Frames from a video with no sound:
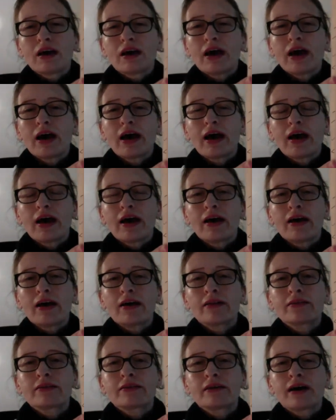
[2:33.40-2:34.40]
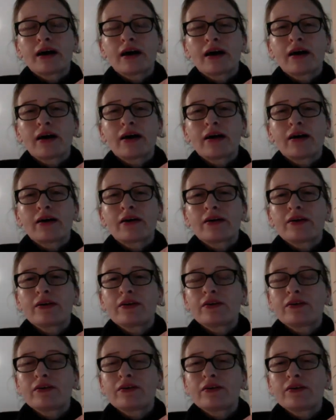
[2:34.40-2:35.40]
And
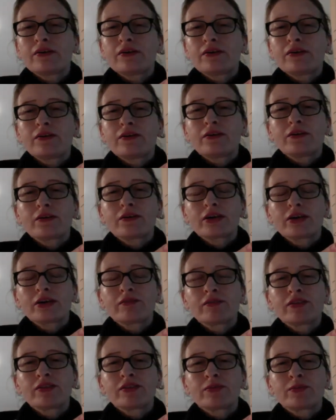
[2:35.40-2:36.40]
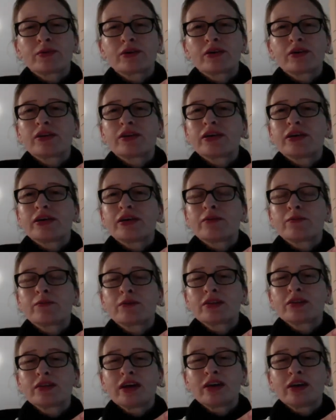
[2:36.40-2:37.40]
you're given the word in
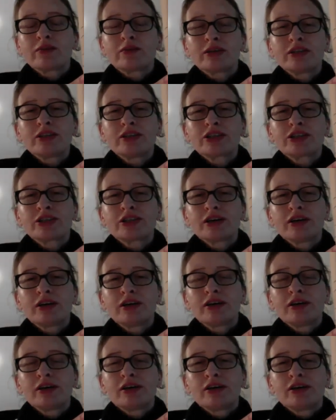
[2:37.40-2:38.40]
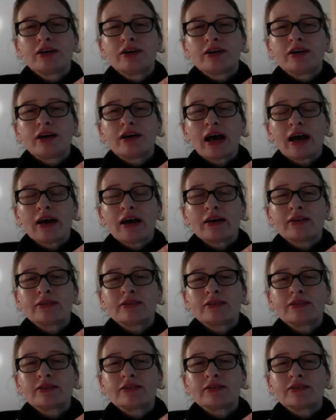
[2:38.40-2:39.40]
one language
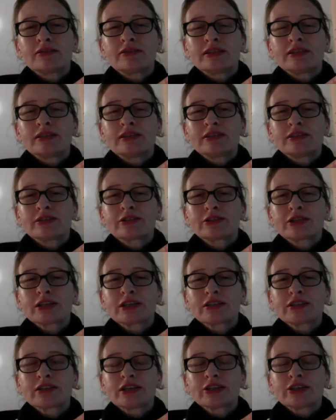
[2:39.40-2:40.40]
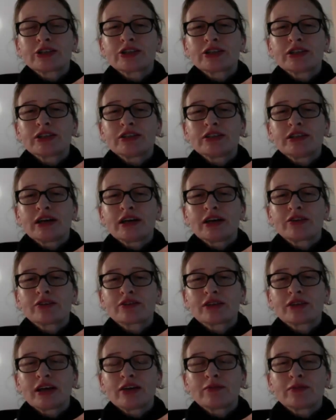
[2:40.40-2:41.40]
and then its translation in the other
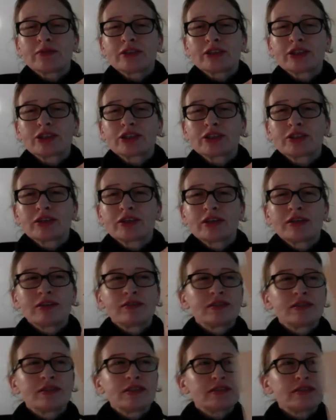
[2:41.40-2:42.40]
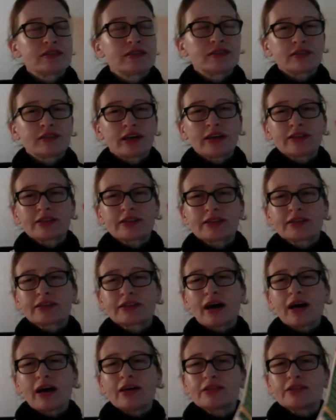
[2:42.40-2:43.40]
language. This is a nice
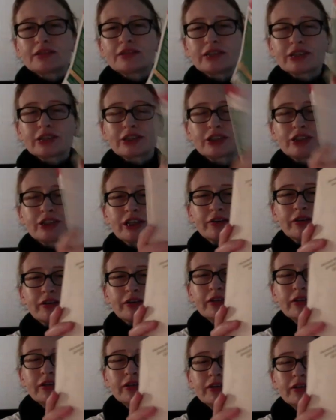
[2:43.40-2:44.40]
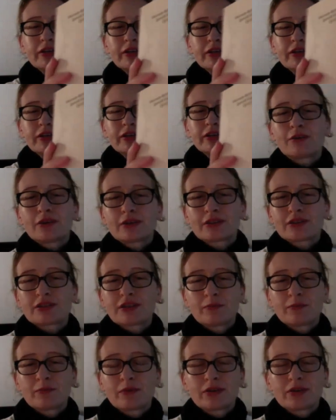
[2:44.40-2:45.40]
size dictionary for
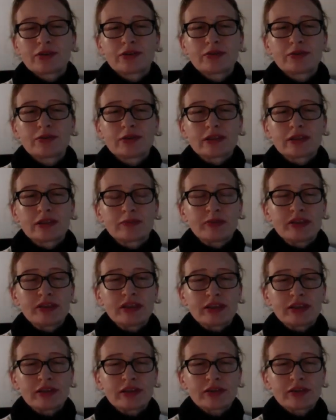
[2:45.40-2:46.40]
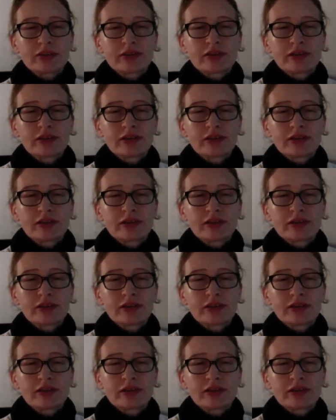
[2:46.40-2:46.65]
someone who is a beginner.